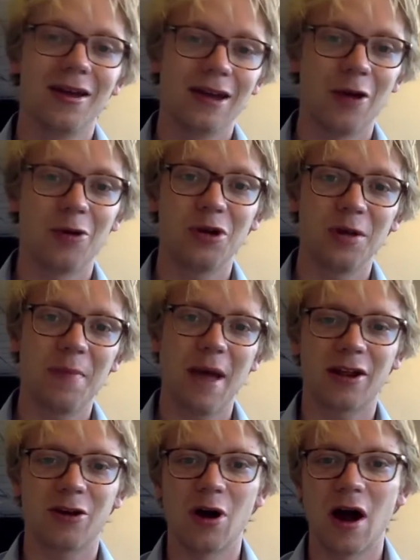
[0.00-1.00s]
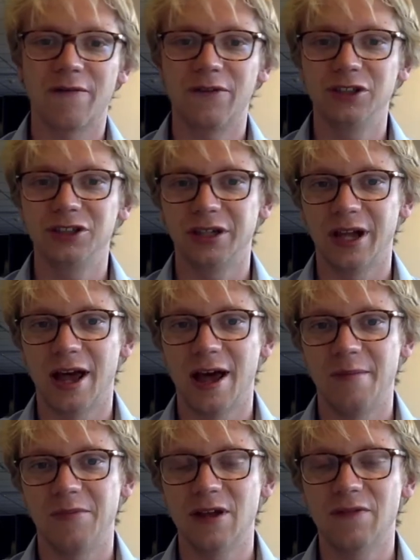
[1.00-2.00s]
Now, when you get back your offers,
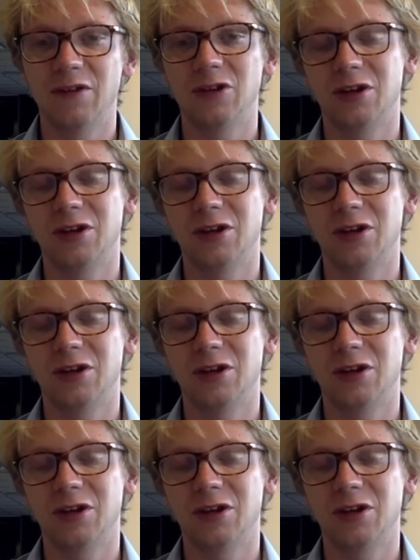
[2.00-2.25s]
definitely